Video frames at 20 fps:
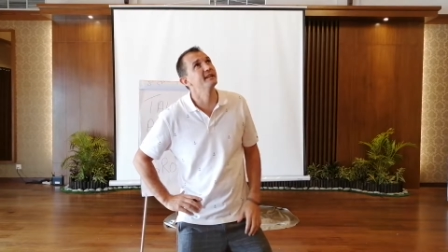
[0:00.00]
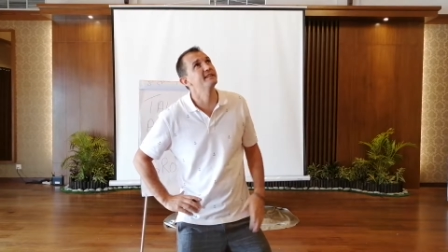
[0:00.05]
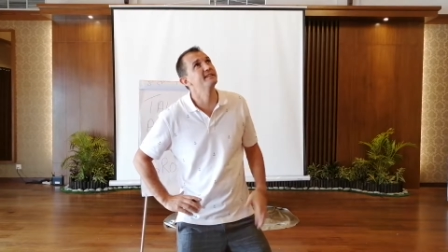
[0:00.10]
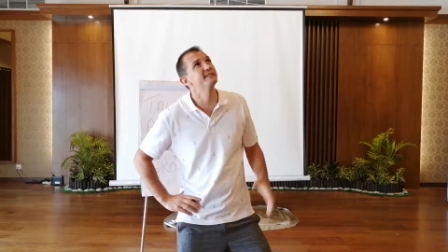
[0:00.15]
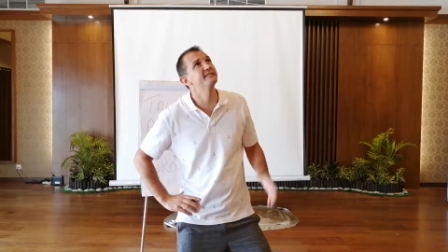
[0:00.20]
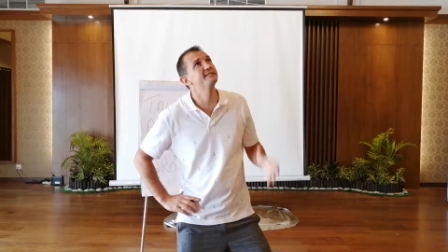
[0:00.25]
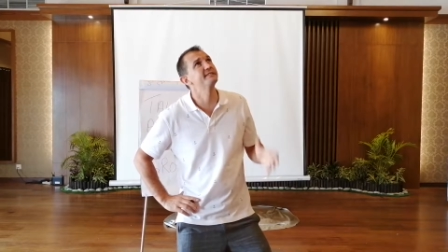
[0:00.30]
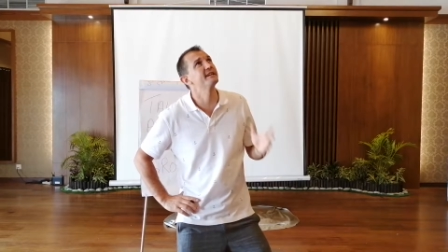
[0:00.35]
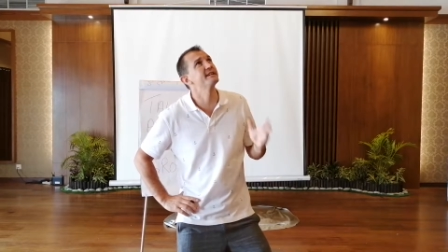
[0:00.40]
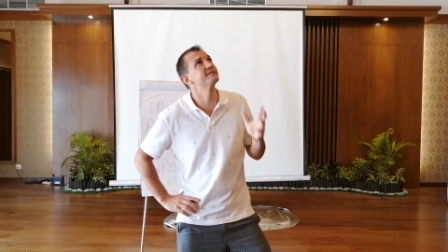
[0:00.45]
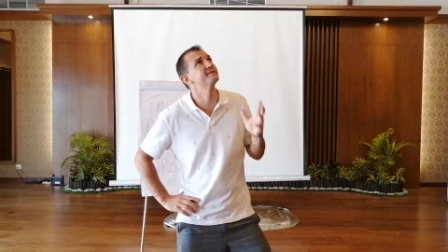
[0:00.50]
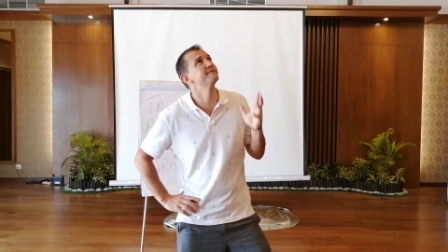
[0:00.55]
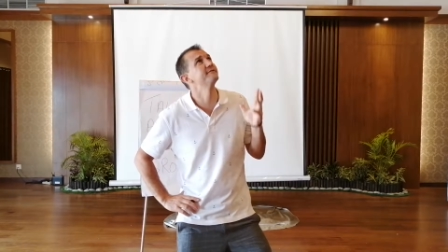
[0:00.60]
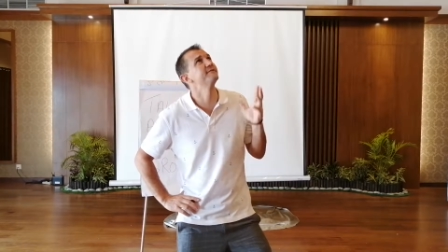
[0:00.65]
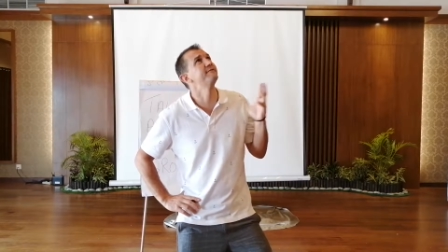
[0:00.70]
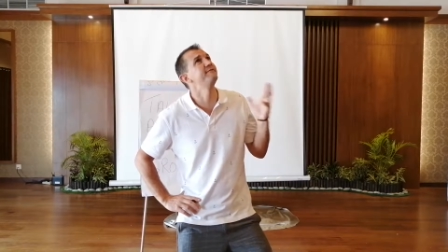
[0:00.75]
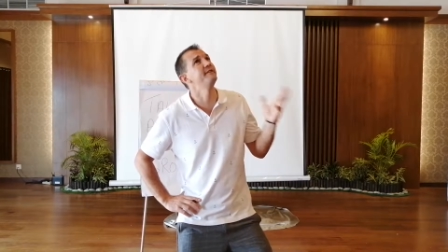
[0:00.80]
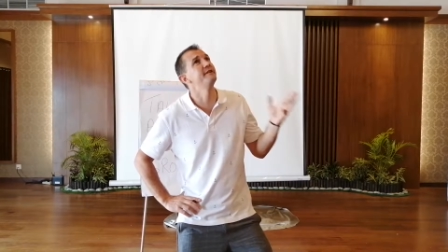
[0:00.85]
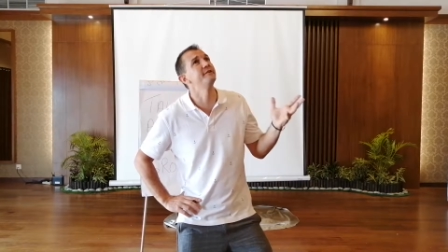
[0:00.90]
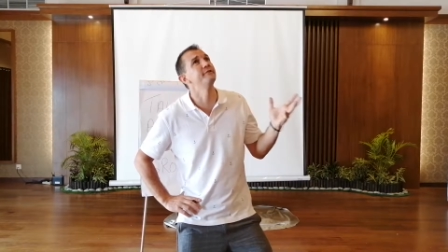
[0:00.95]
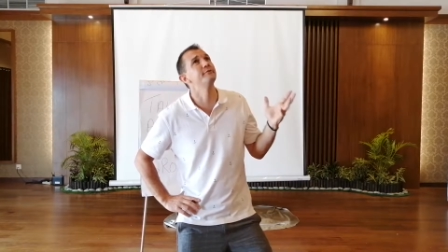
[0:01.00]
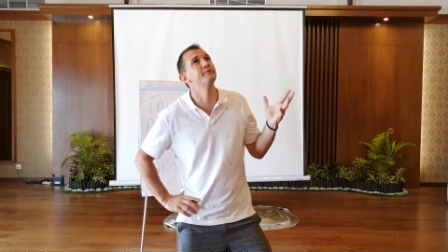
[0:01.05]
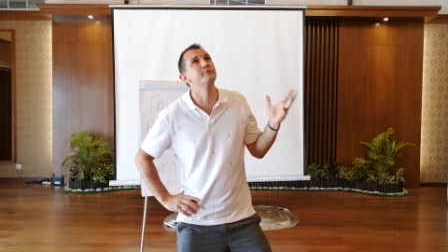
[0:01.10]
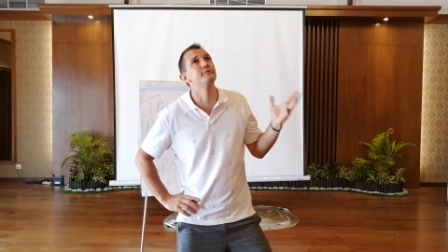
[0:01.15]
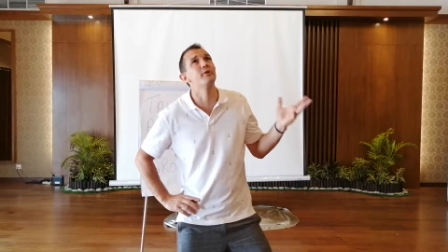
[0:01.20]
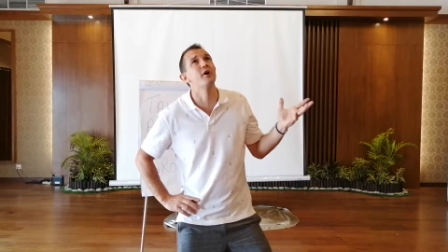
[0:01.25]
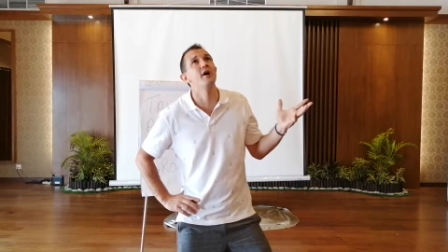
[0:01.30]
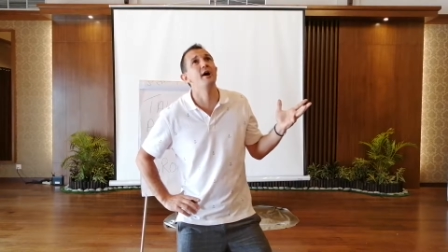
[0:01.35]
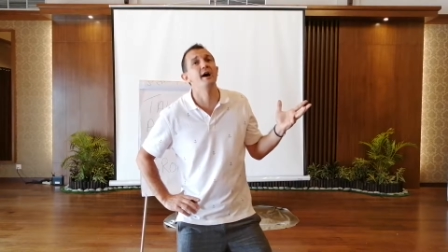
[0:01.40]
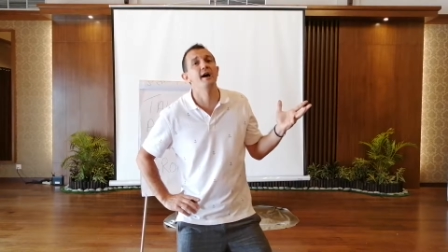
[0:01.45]
just doesn't feel
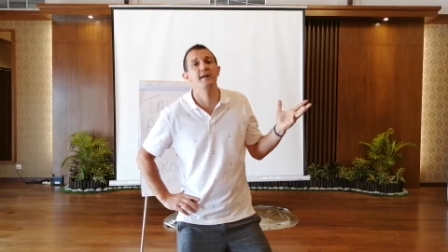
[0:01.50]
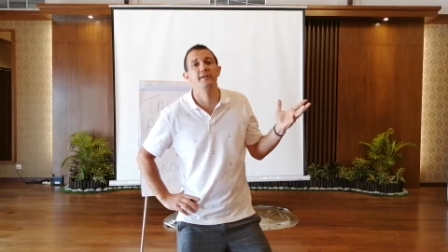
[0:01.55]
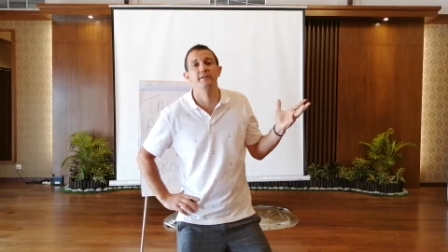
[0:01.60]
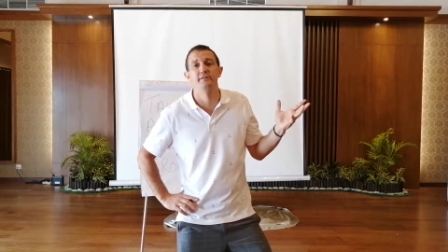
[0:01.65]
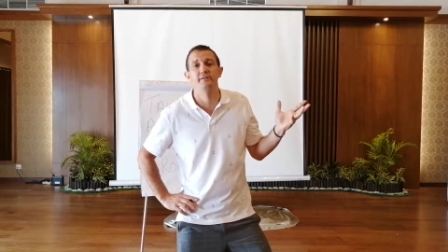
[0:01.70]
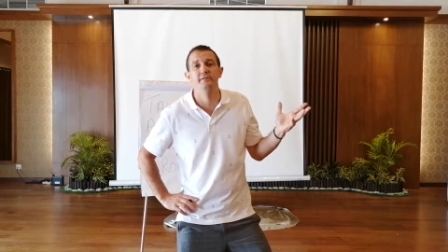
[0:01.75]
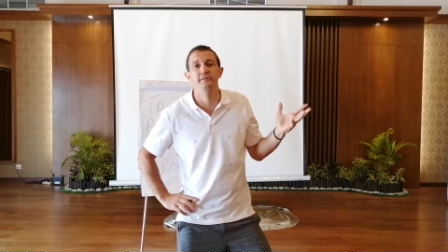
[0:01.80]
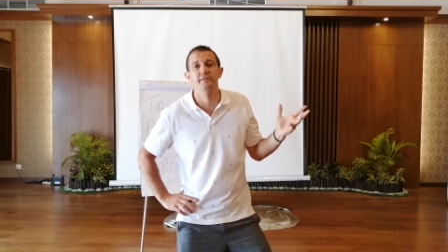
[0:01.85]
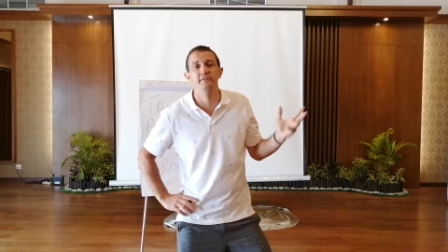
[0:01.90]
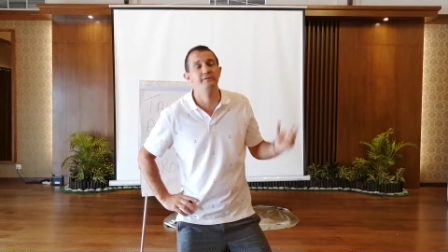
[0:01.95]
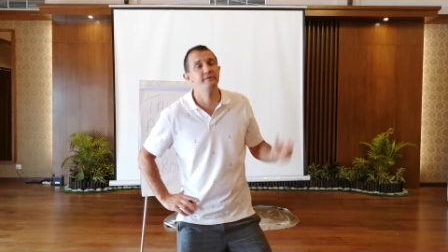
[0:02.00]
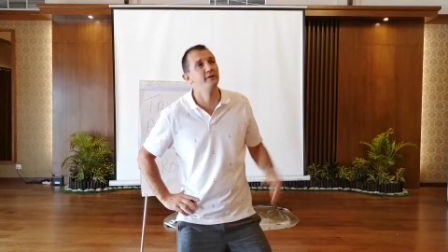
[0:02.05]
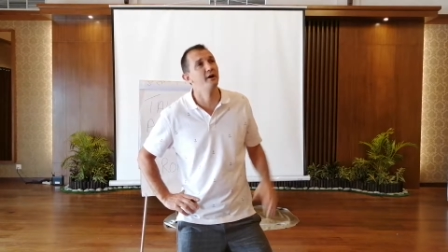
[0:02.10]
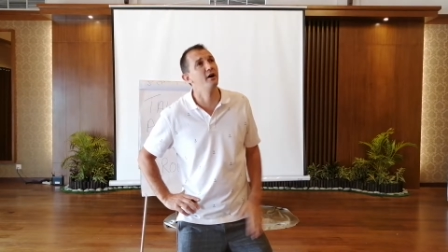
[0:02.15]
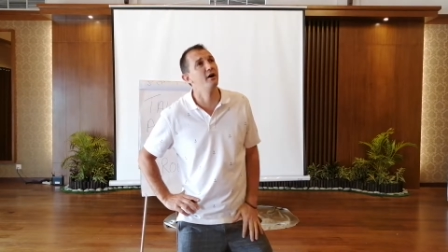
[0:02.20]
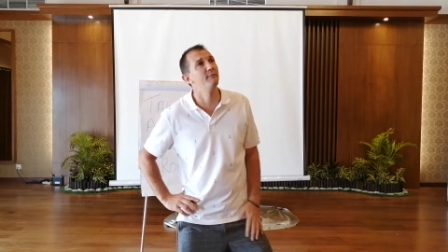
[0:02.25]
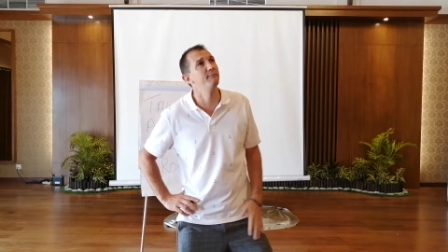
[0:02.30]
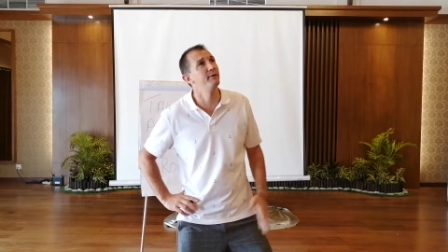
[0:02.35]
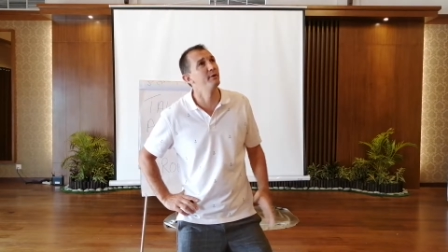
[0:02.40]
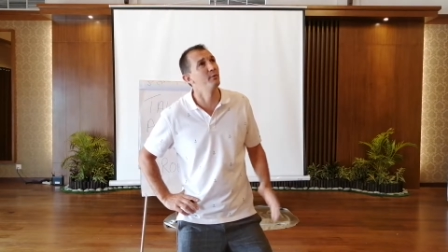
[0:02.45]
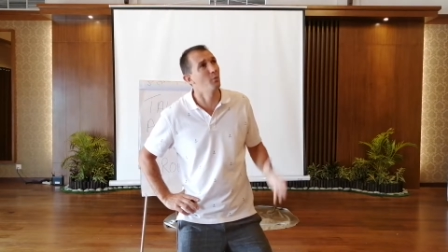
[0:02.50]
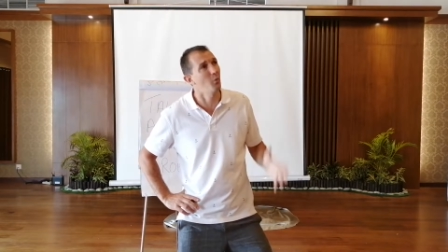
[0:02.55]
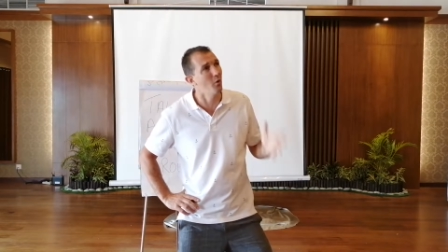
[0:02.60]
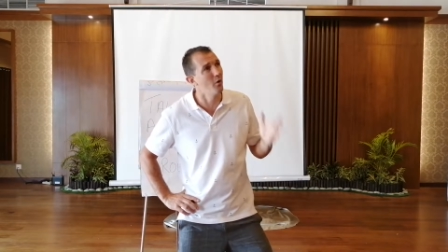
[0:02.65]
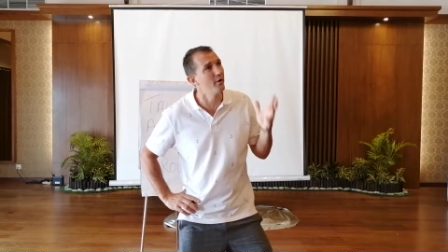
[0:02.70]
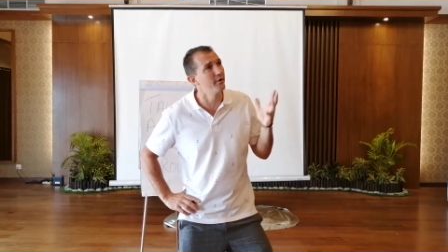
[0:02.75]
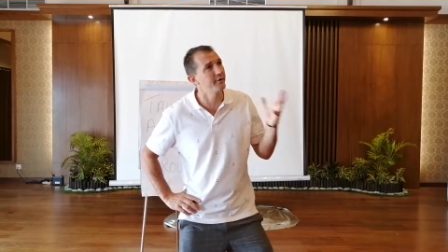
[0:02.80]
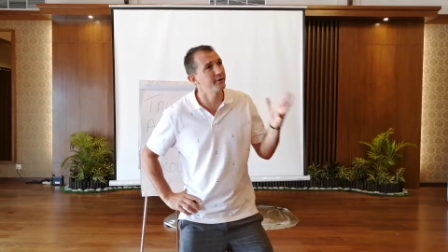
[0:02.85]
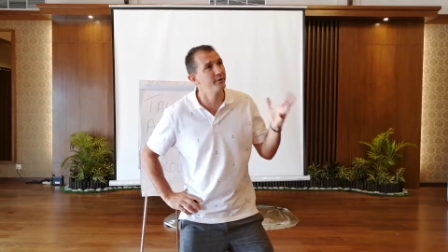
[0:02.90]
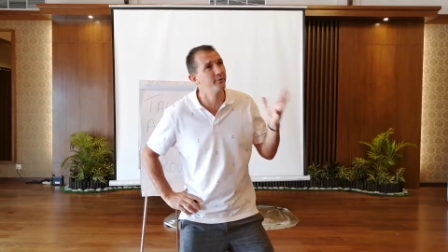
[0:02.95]
right. You know, I've been
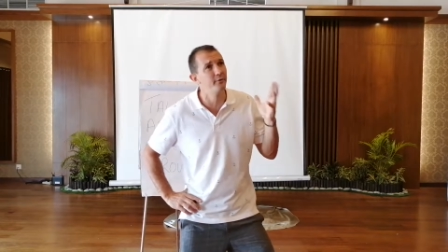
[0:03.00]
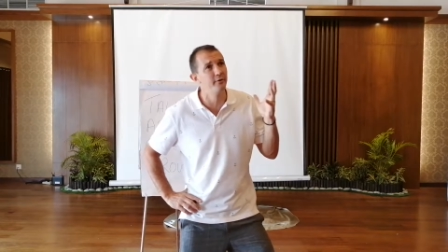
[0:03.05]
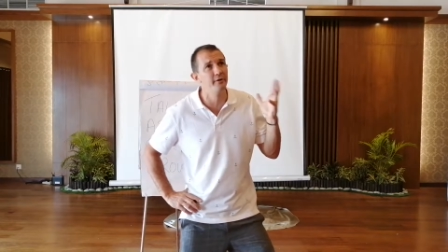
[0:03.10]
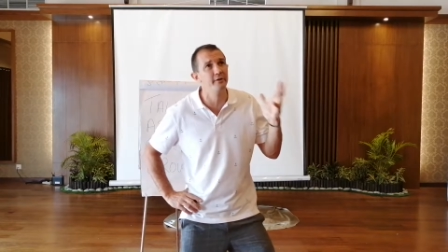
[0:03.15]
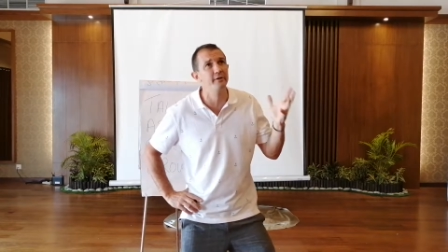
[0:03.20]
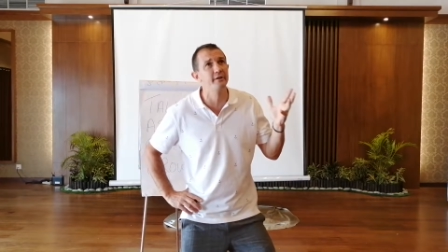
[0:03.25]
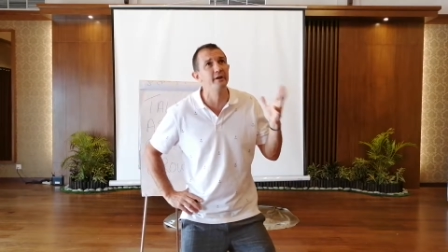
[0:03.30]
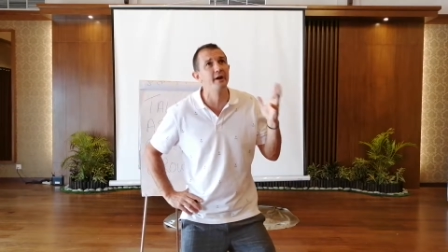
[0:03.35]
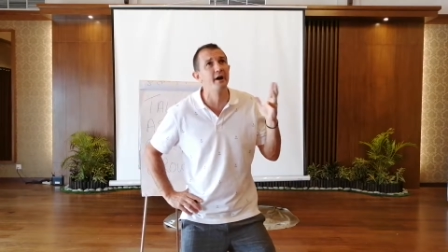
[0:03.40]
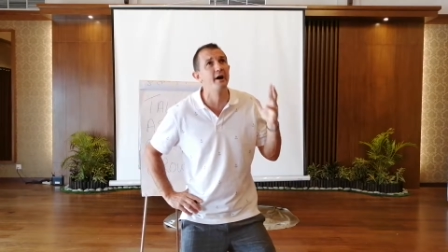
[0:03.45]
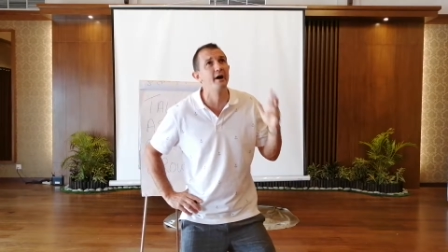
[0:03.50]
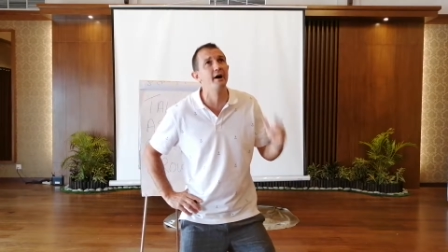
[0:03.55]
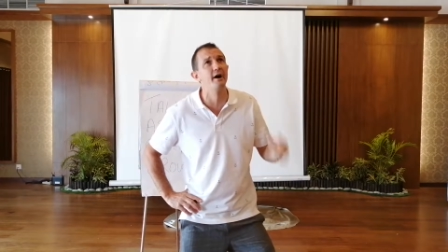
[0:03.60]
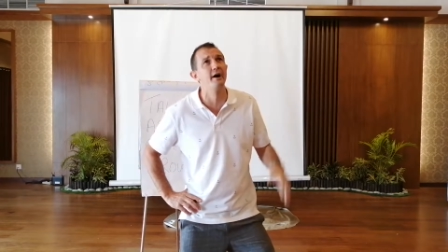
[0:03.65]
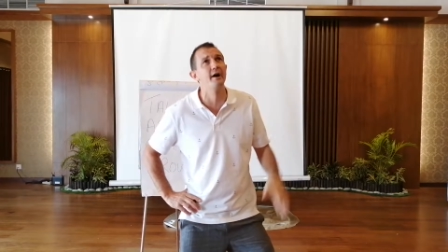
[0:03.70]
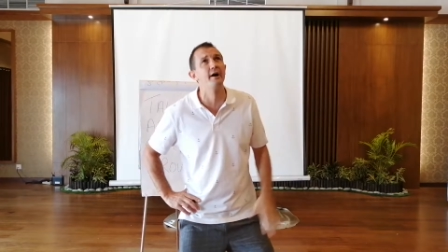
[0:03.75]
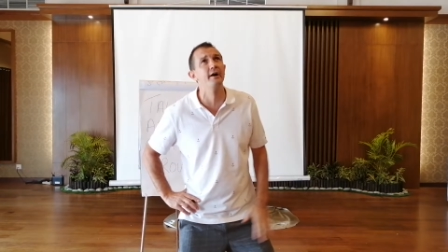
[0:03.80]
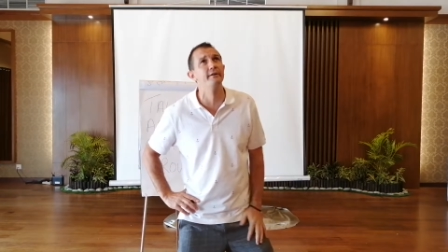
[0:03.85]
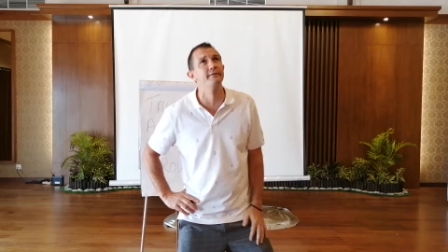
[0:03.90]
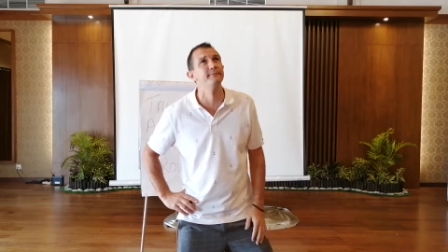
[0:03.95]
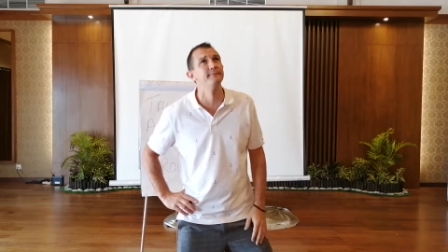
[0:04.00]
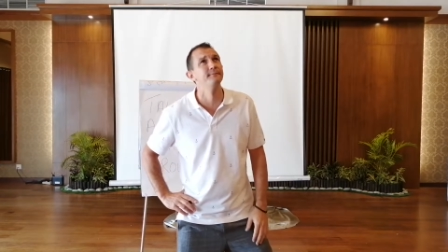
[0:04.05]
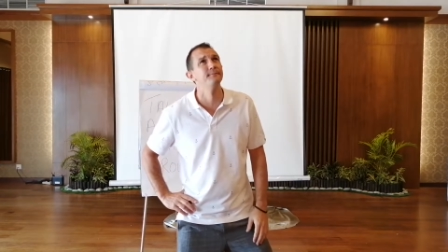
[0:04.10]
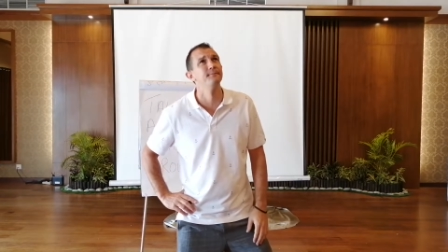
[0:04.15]
working really hard,